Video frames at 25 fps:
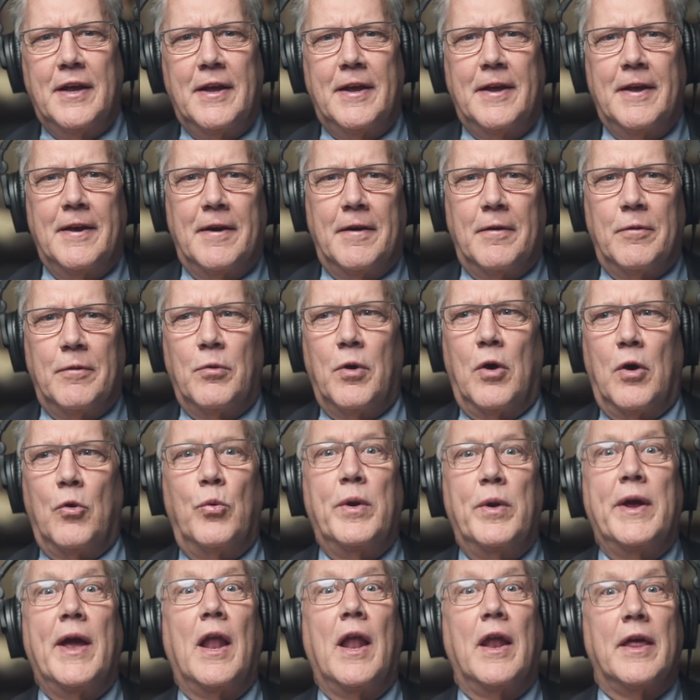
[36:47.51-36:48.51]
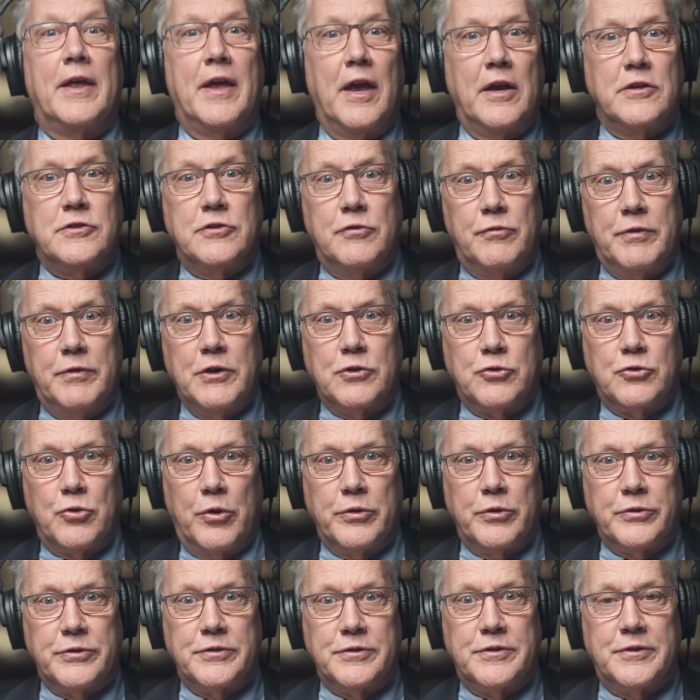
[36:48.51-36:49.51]
Right. A reallocation of
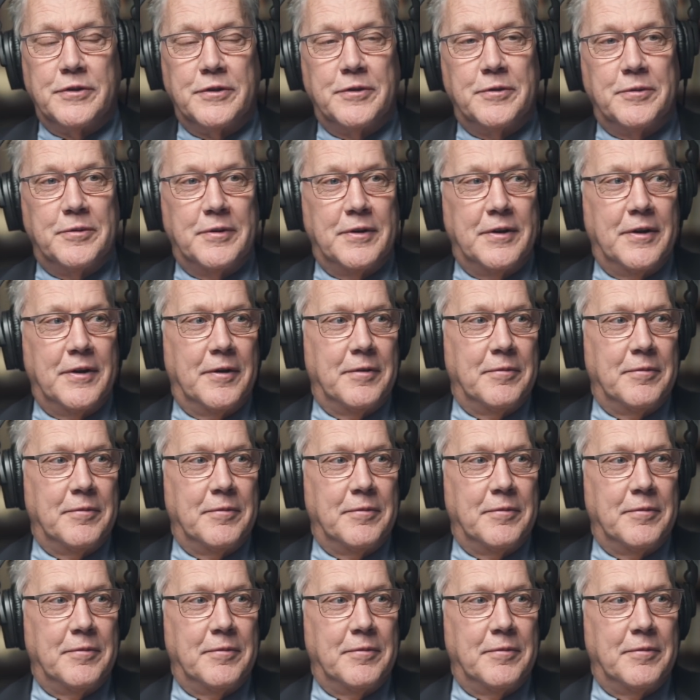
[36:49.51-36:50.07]
resources to